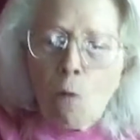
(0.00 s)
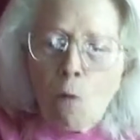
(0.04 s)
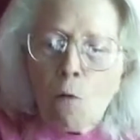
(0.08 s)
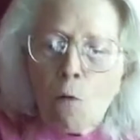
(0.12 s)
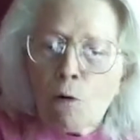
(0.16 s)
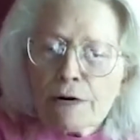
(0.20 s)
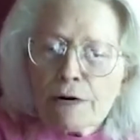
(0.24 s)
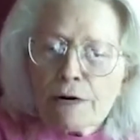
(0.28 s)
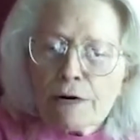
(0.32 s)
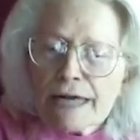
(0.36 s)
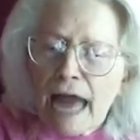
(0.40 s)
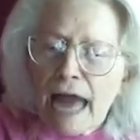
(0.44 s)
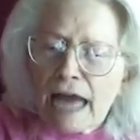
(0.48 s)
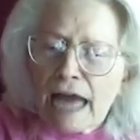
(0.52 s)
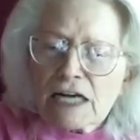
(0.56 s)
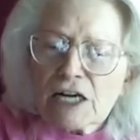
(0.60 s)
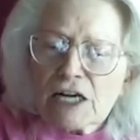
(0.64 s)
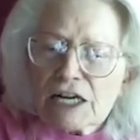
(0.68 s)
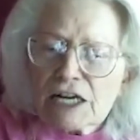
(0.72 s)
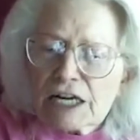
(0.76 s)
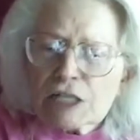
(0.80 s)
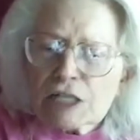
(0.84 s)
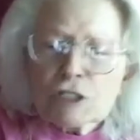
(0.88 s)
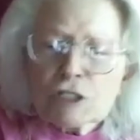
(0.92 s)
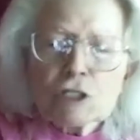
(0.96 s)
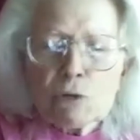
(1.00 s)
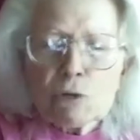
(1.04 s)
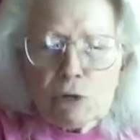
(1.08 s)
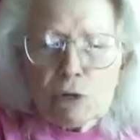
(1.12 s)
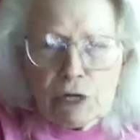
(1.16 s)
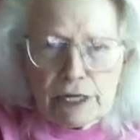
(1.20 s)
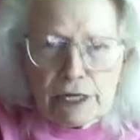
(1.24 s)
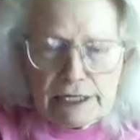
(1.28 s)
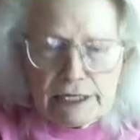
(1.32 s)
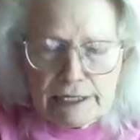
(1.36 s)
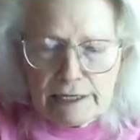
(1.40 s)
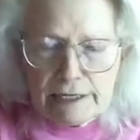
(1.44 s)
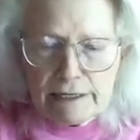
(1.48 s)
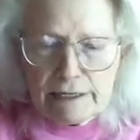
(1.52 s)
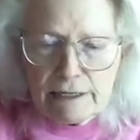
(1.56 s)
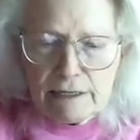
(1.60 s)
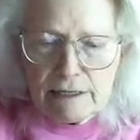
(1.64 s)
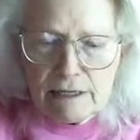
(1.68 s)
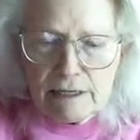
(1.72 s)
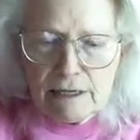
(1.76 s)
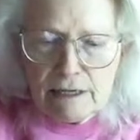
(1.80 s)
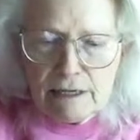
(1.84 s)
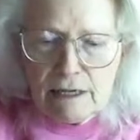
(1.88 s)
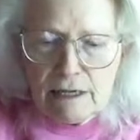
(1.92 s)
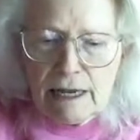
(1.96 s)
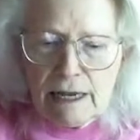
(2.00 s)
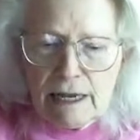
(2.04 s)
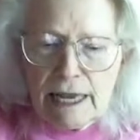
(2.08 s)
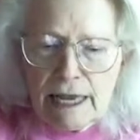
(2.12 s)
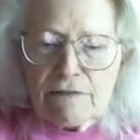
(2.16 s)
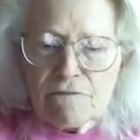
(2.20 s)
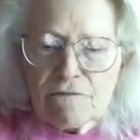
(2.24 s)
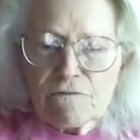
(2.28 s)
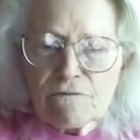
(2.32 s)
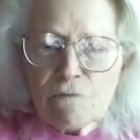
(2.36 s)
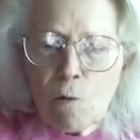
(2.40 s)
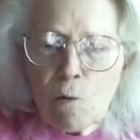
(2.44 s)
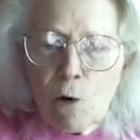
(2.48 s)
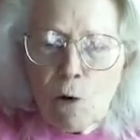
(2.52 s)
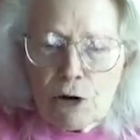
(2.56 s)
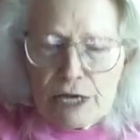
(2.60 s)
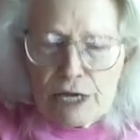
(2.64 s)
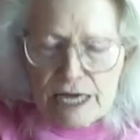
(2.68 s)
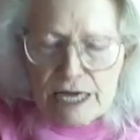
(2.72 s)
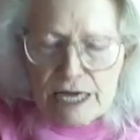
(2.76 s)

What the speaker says: We're not going to do it in 4